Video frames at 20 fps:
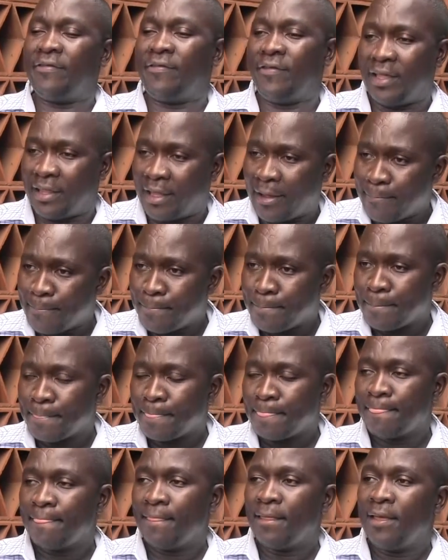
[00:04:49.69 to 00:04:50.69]
father,
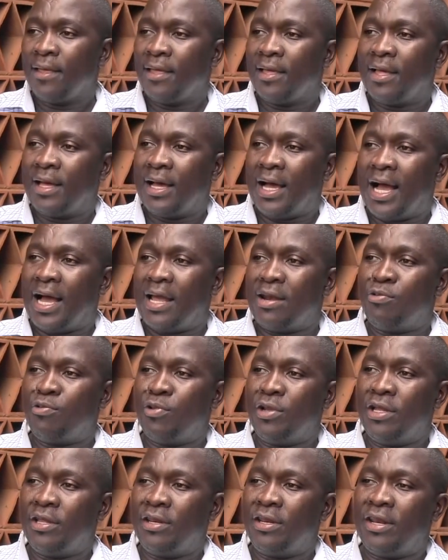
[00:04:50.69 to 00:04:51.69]

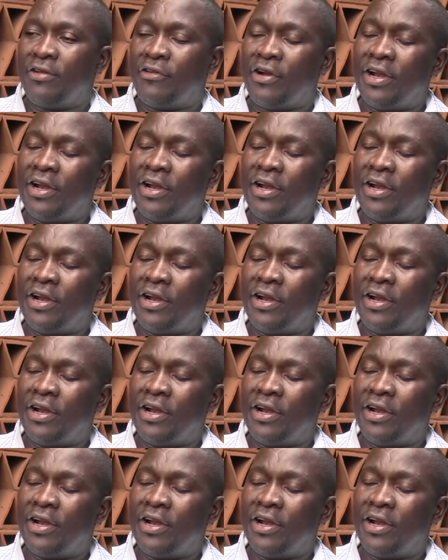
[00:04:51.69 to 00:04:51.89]
and